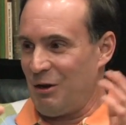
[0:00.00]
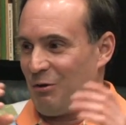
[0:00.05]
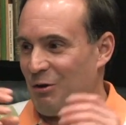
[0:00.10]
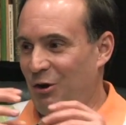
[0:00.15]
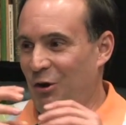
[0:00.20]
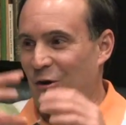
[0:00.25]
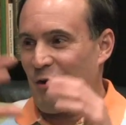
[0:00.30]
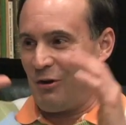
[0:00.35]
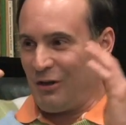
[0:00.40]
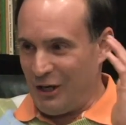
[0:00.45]

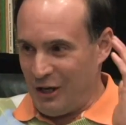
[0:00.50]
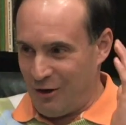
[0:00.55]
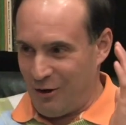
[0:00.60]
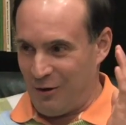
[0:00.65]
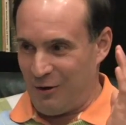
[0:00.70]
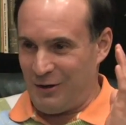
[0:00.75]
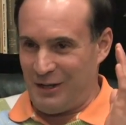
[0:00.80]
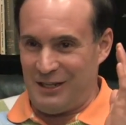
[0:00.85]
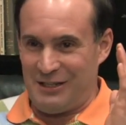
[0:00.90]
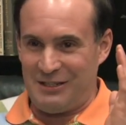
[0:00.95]

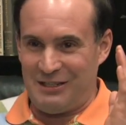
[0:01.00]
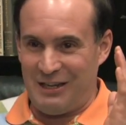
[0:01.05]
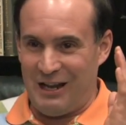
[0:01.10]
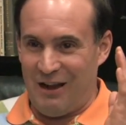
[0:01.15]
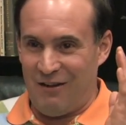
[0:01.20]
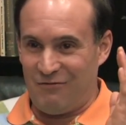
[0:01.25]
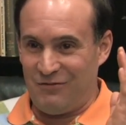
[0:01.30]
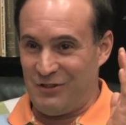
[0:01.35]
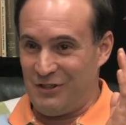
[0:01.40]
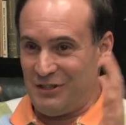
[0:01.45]
Girly
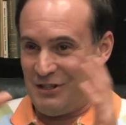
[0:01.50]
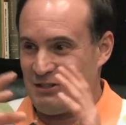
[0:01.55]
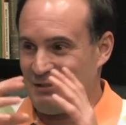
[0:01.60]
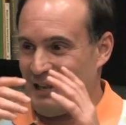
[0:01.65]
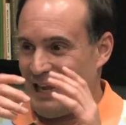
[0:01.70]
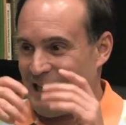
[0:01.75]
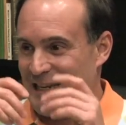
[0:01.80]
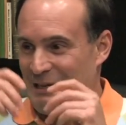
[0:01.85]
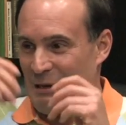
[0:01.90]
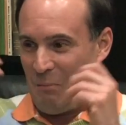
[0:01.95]
stuff. She just
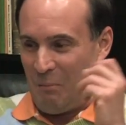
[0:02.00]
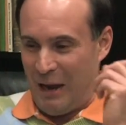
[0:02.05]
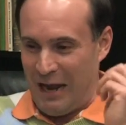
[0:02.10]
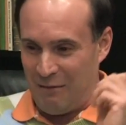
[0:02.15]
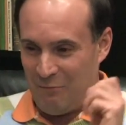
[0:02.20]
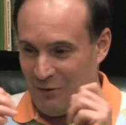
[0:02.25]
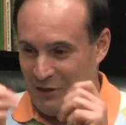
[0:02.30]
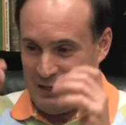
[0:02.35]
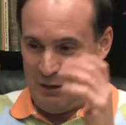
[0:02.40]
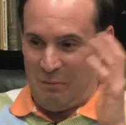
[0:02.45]

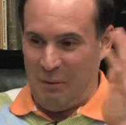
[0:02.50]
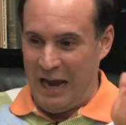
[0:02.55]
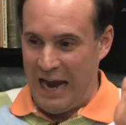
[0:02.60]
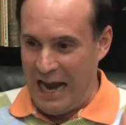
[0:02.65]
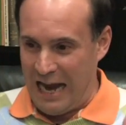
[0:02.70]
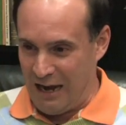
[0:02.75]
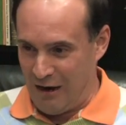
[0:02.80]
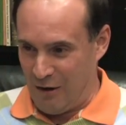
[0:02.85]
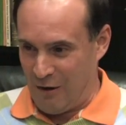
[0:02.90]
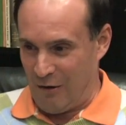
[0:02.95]
was a
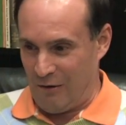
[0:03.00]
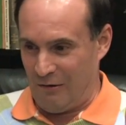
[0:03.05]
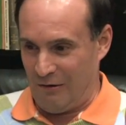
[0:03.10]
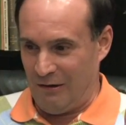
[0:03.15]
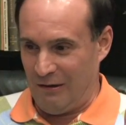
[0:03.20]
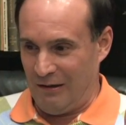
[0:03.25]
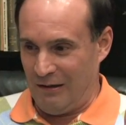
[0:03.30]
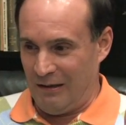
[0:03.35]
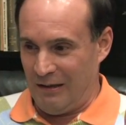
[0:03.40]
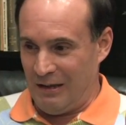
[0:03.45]
painter.
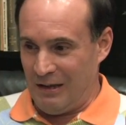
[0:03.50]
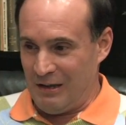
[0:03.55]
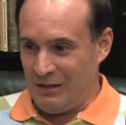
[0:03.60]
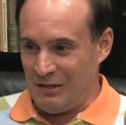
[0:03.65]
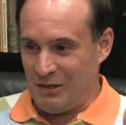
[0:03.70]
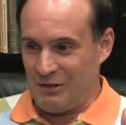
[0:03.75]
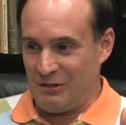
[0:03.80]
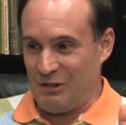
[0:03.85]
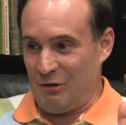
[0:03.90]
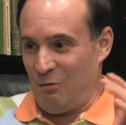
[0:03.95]

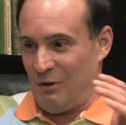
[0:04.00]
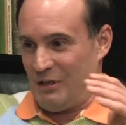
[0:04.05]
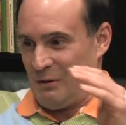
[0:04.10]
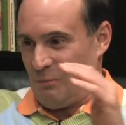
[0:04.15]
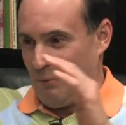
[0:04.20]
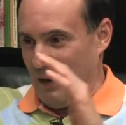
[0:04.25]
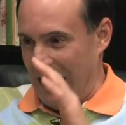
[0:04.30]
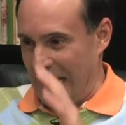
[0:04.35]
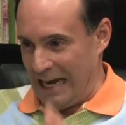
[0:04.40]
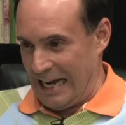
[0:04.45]
So she
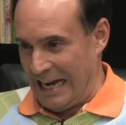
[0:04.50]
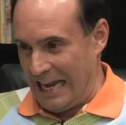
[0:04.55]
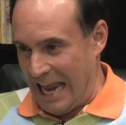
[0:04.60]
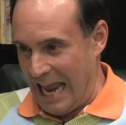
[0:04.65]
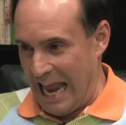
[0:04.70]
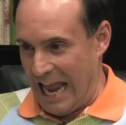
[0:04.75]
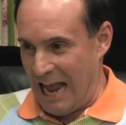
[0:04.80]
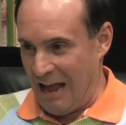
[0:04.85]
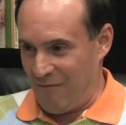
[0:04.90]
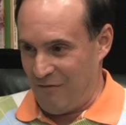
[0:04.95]
wasn't painting
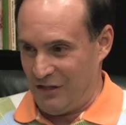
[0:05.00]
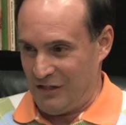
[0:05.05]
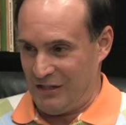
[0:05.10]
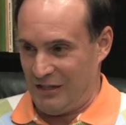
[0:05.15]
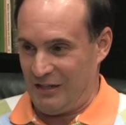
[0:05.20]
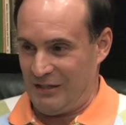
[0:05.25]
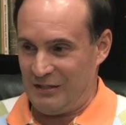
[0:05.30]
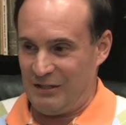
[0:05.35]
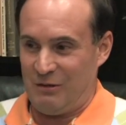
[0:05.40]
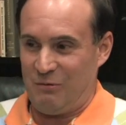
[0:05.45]

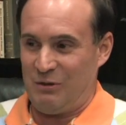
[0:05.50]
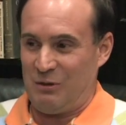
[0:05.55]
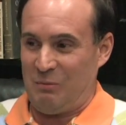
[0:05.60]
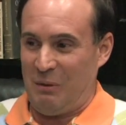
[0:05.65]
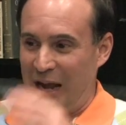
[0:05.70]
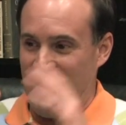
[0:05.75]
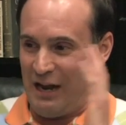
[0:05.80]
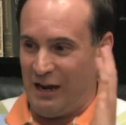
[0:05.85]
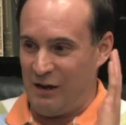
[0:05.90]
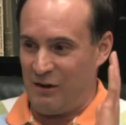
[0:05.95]
canvases, she was
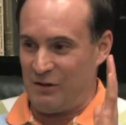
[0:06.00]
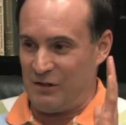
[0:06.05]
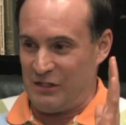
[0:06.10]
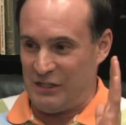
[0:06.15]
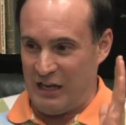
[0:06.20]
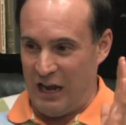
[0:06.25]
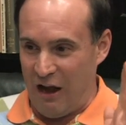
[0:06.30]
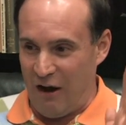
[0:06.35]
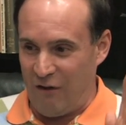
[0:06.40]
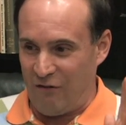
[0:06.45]
painting
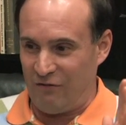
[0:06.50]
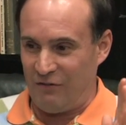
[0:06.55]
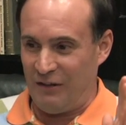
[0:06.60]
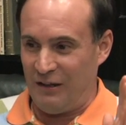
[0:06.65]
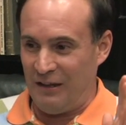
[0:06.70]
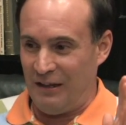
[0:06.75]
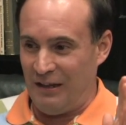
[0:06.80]
herself,